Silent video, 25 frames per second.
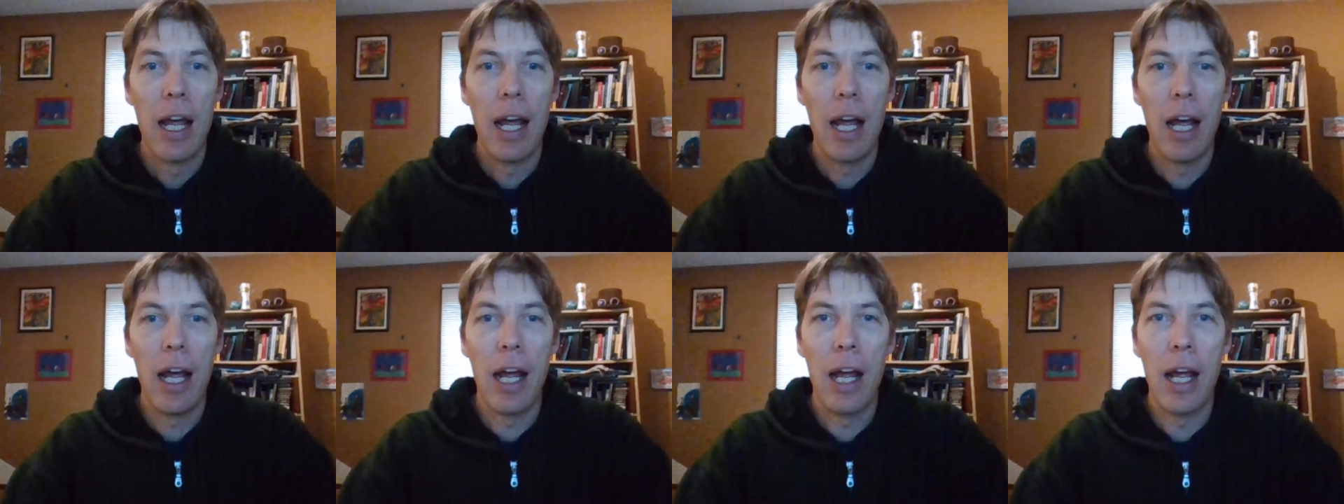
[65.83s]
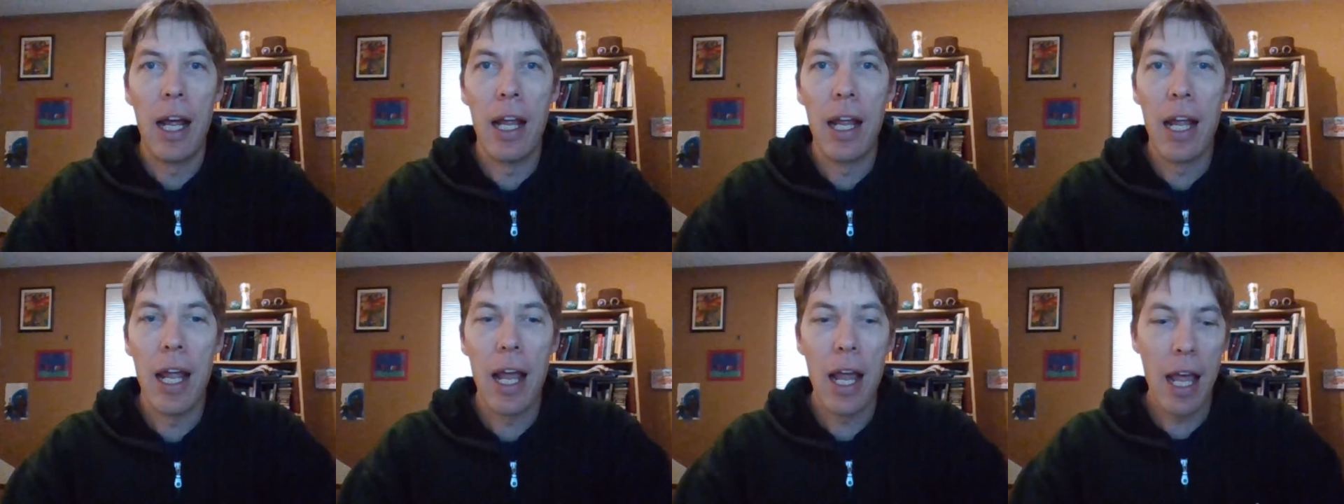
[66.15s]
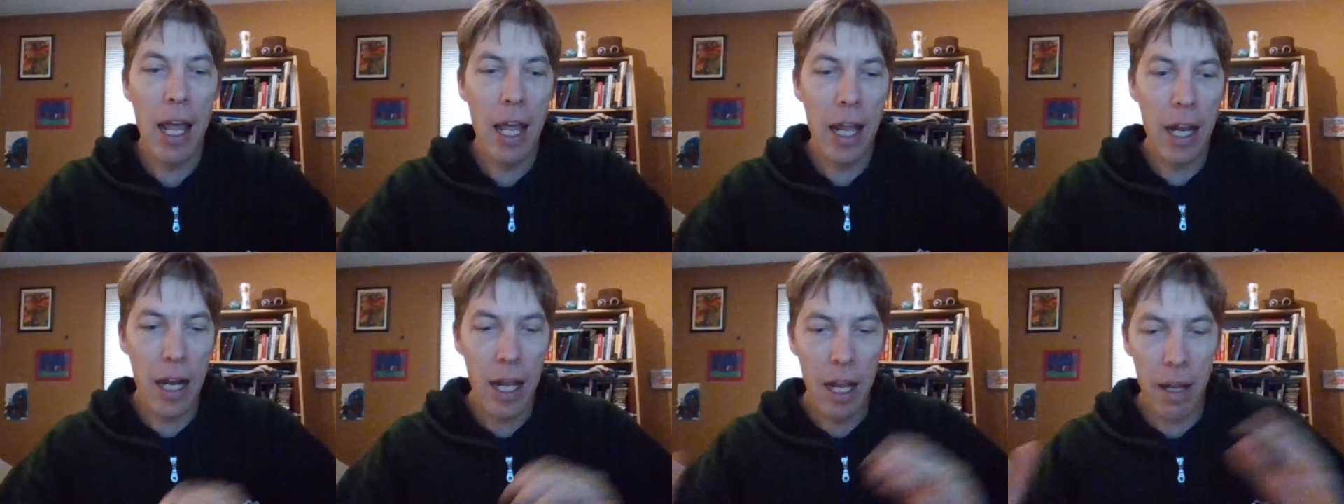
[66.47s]

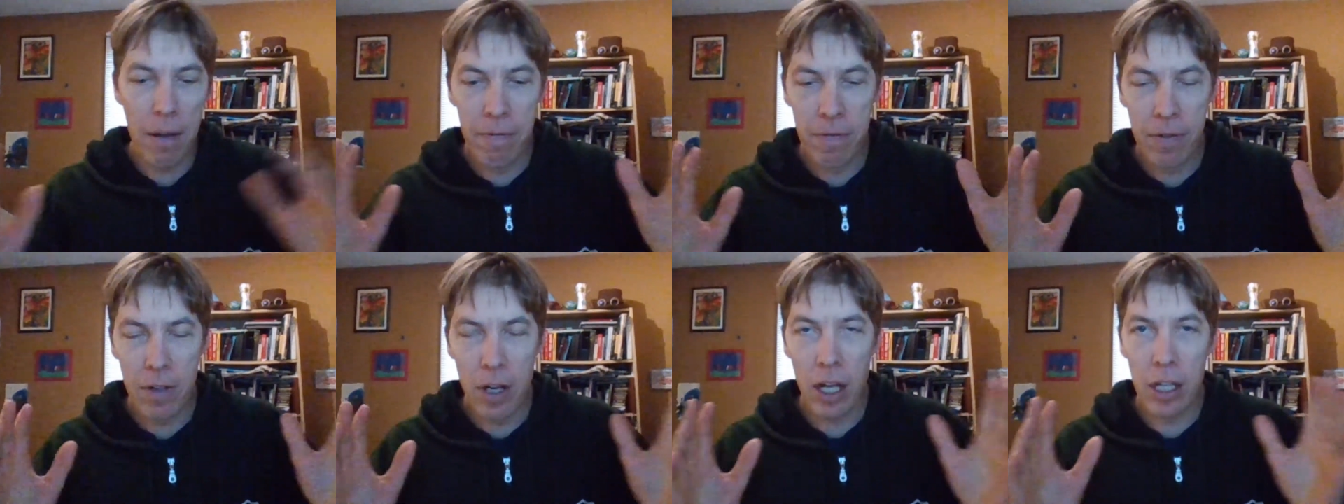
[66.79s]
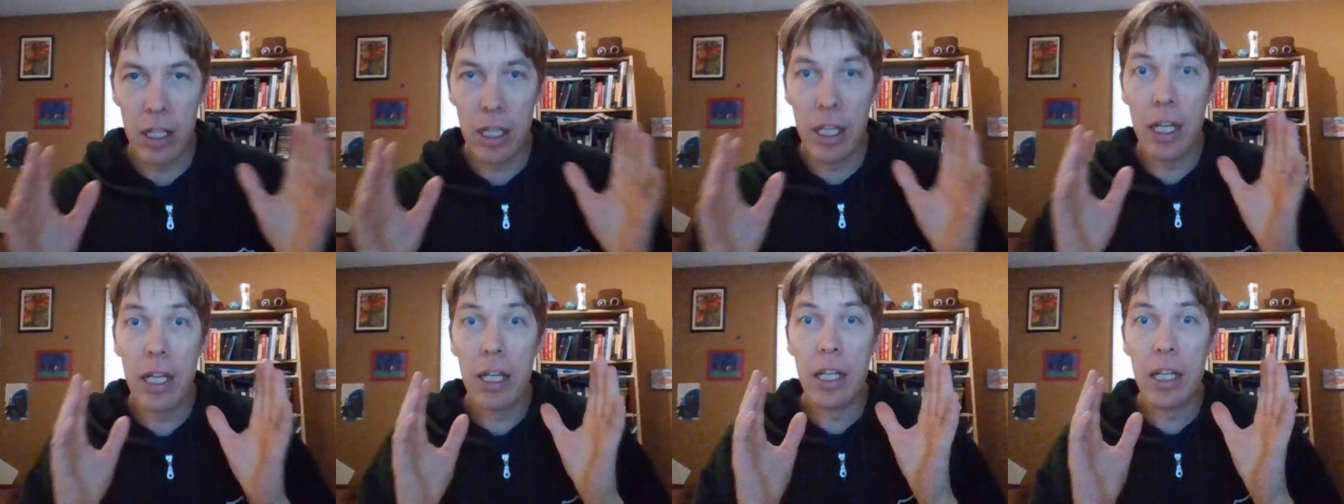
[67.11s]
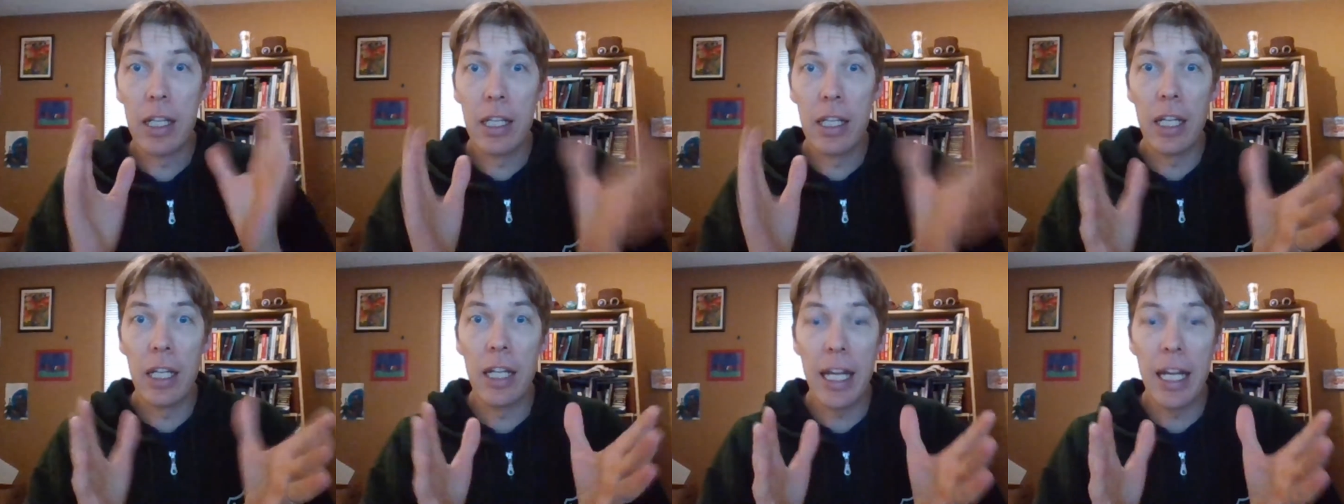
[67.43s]
and I've got
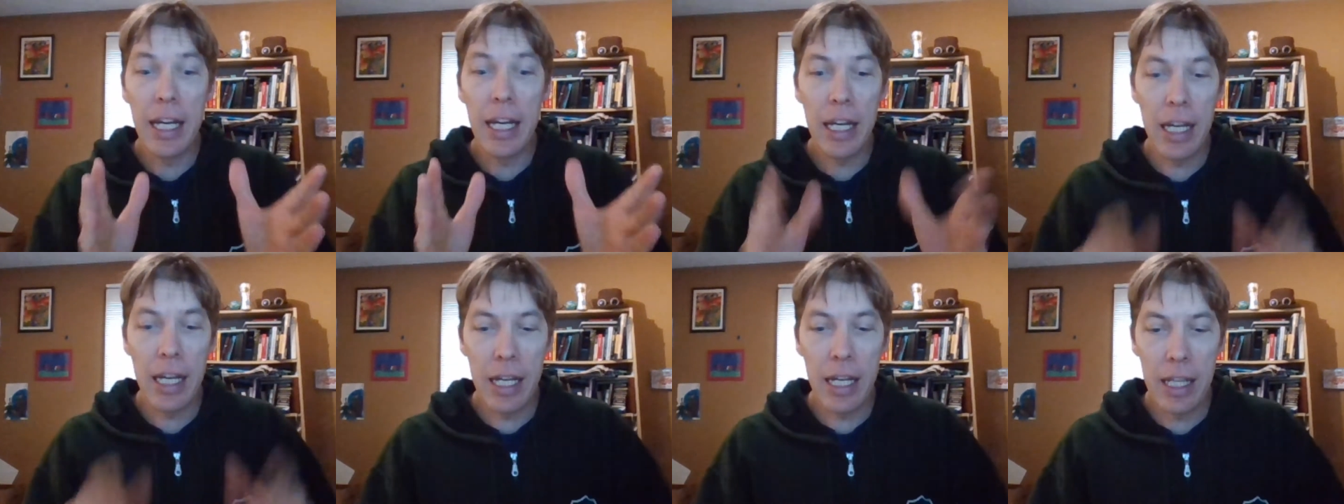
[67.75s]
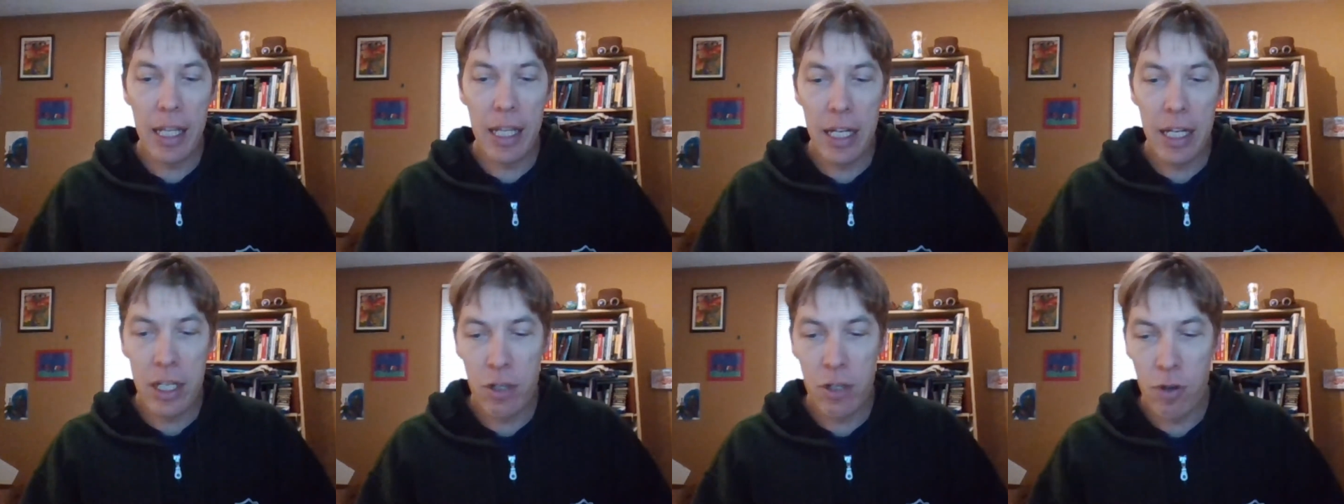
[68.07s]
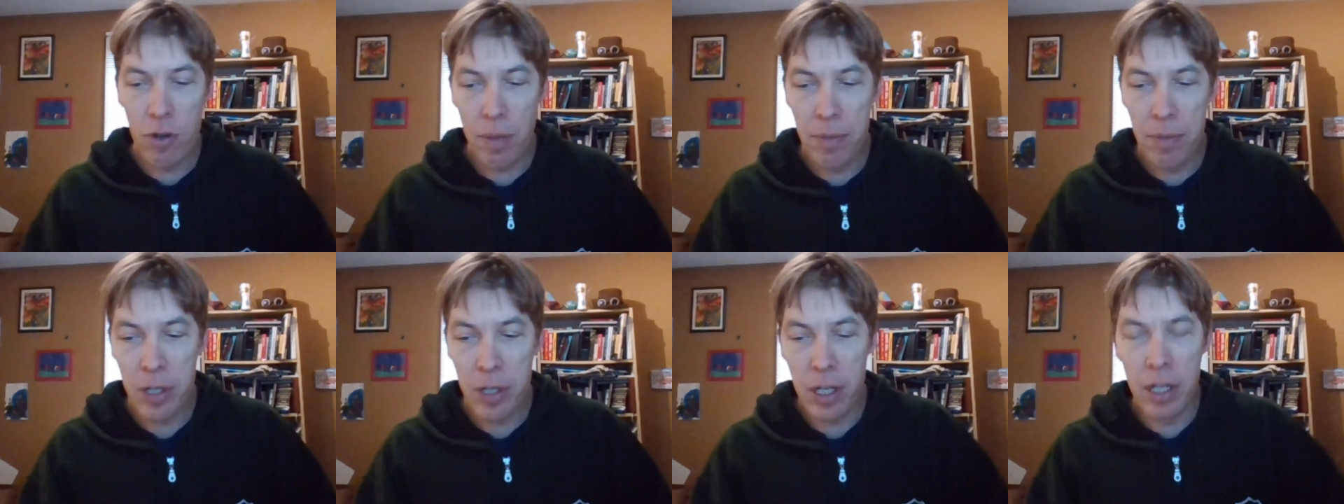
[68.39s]
the link in the
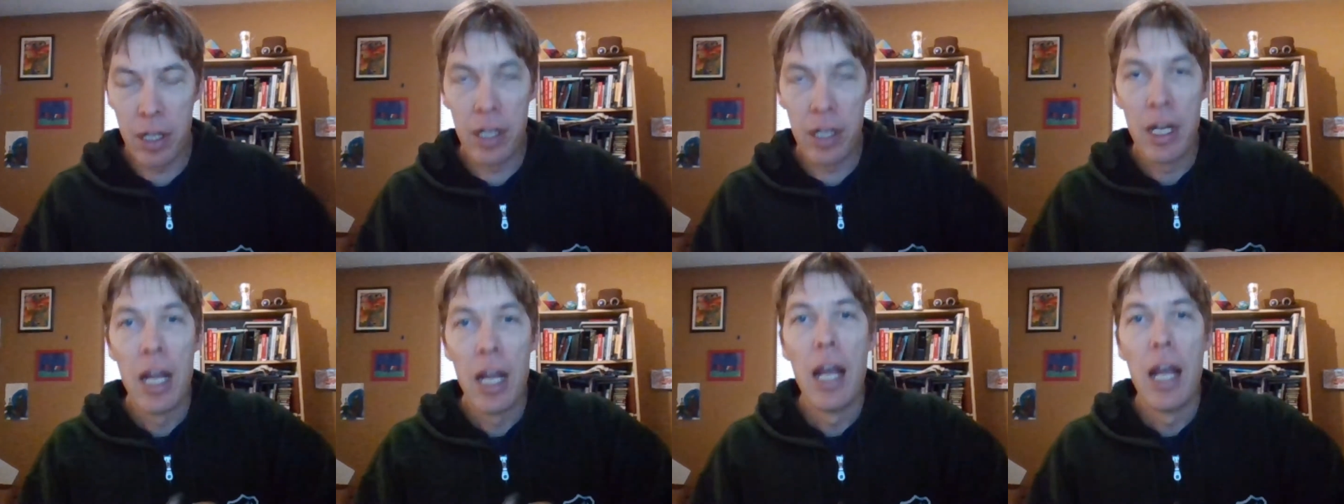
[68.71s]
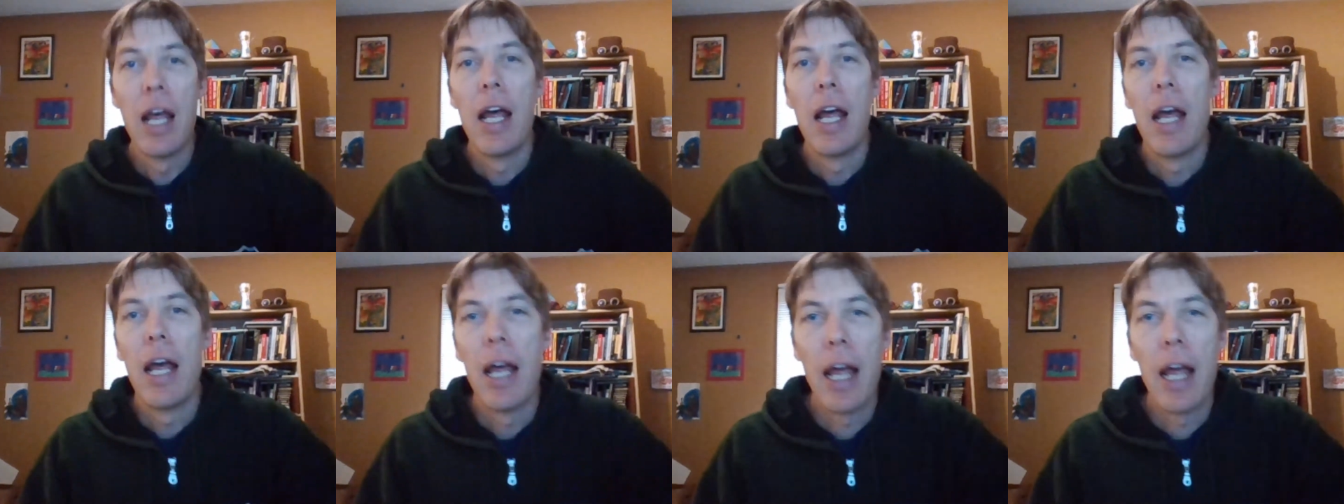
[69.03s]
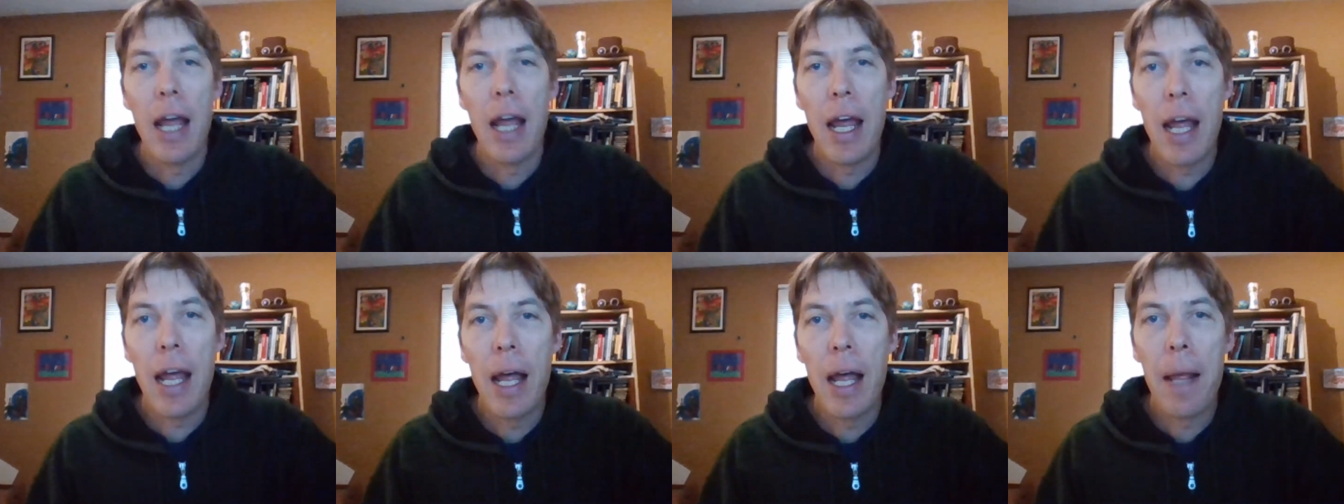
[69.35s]
description
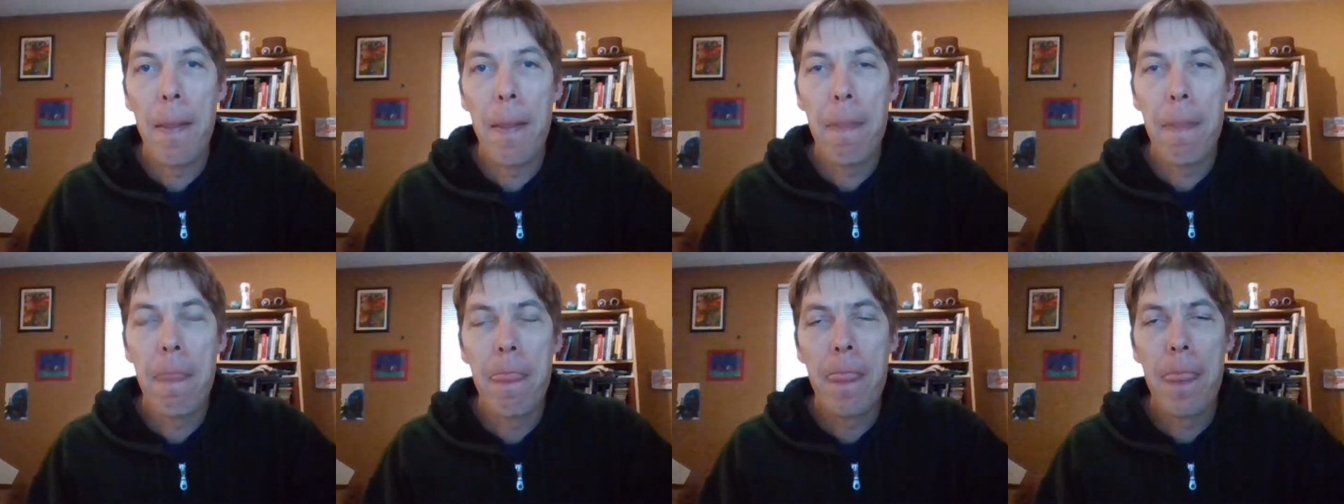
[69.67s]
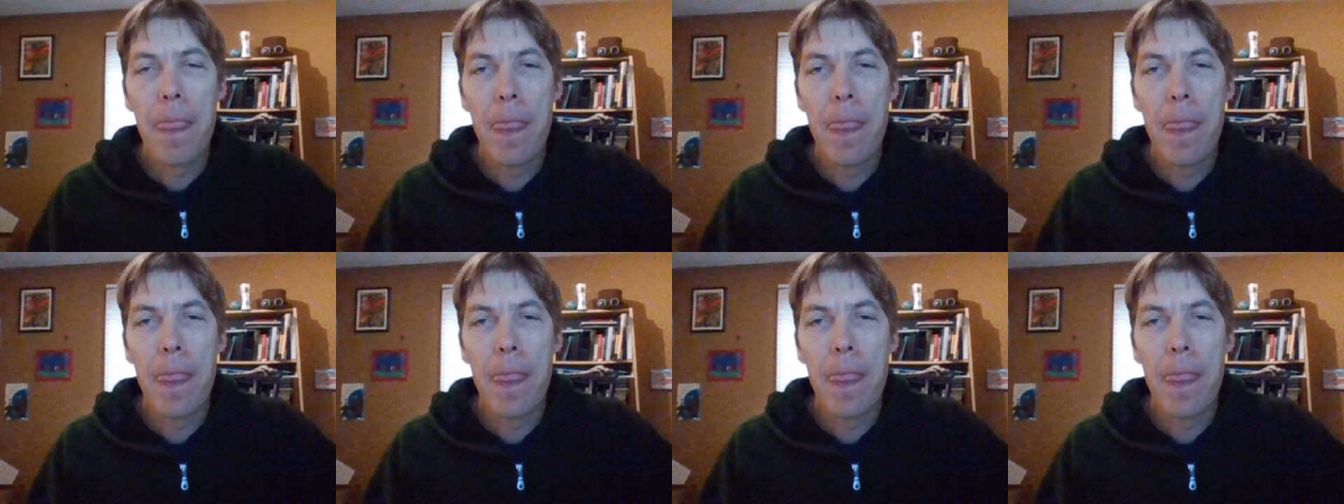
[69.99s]
uh,